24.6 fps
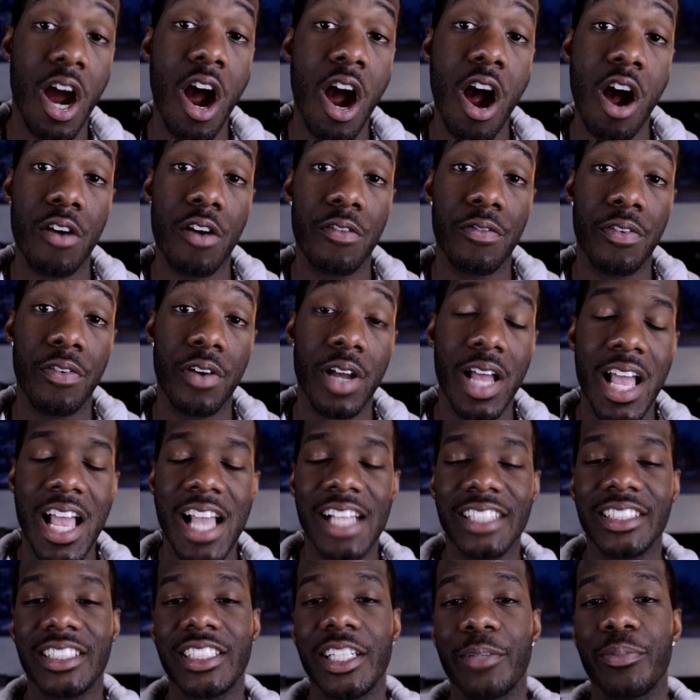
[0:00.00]
of
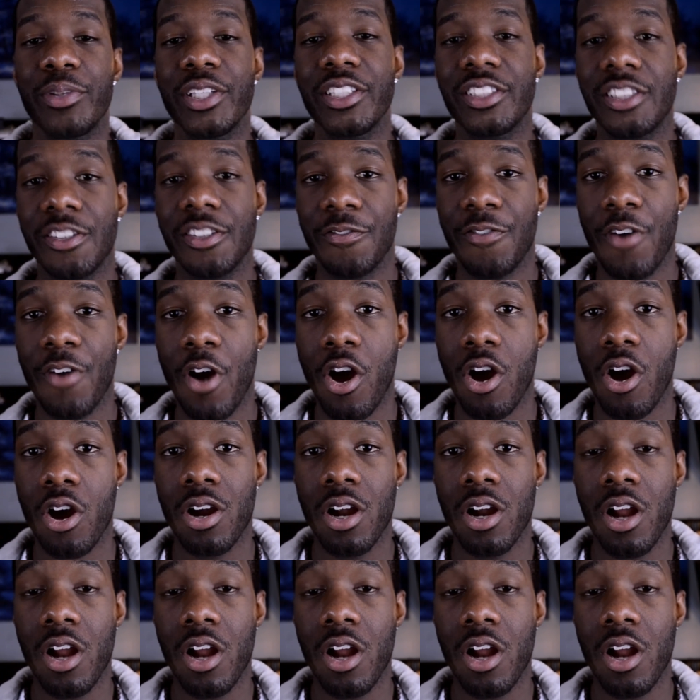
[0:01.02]
Simply Sevaar,